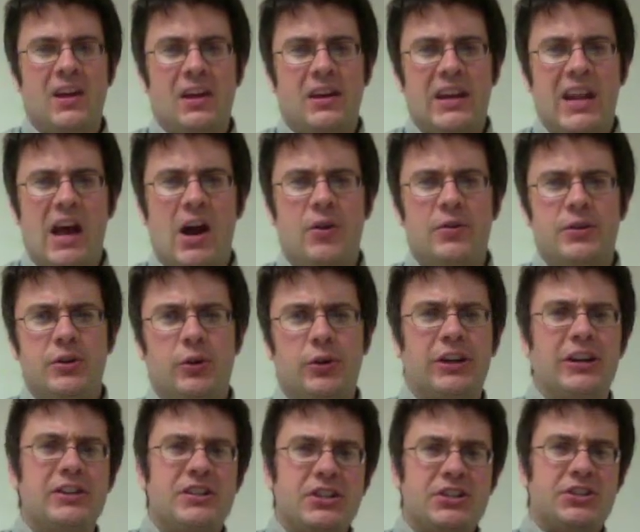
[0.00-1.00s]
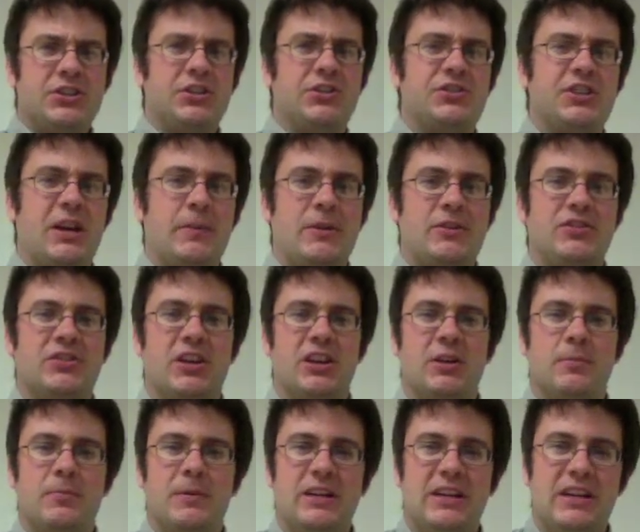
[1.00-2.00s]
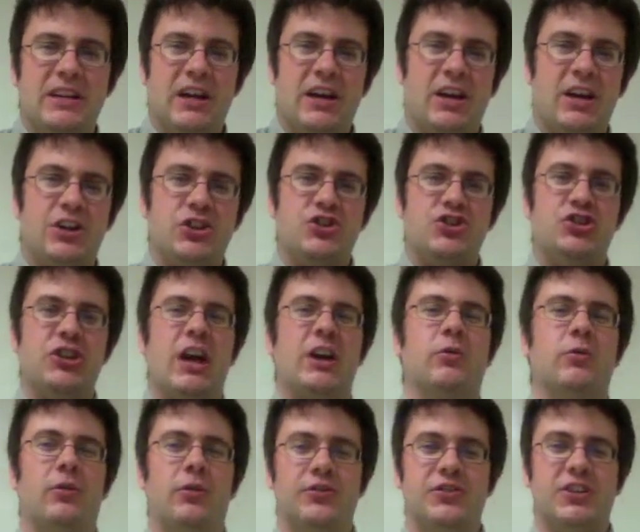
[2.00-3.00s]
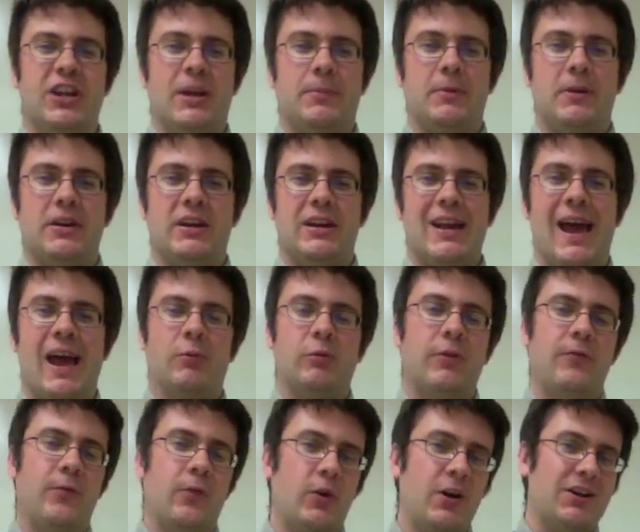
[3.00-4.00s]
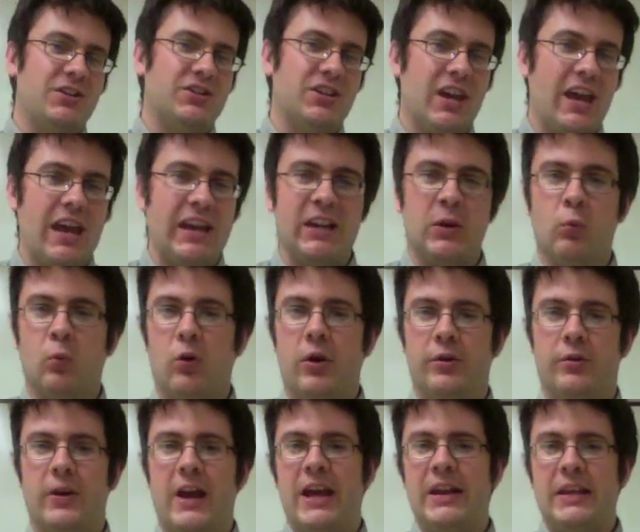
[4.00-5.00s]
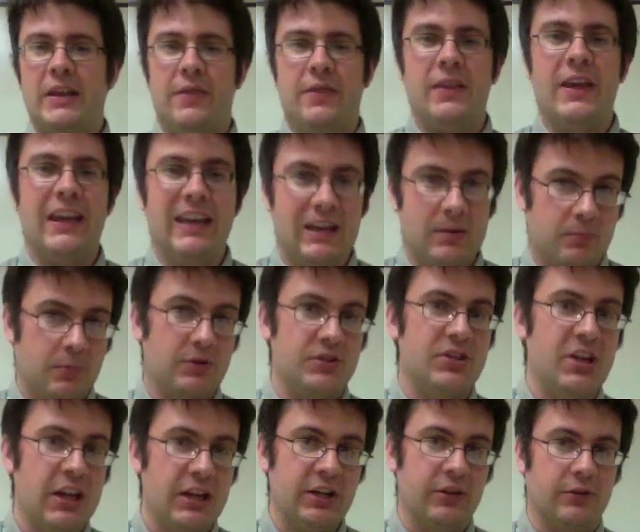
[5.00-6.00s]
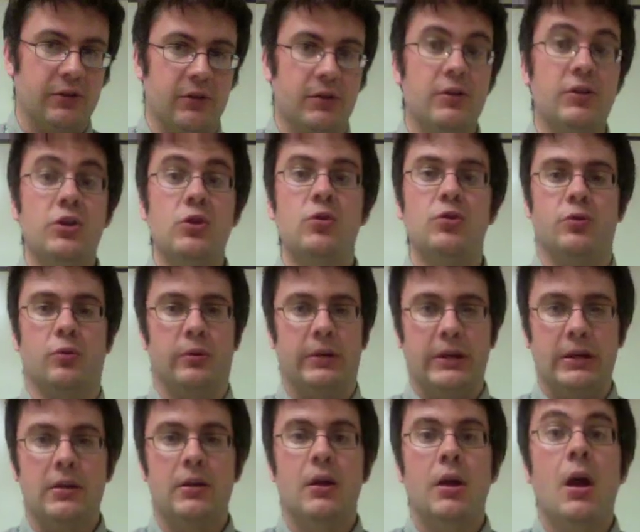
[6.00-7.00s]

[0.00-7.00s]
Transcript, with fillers: Now, your conditional statement is going to be a general statement, not referring to anyone or anything in particular, usually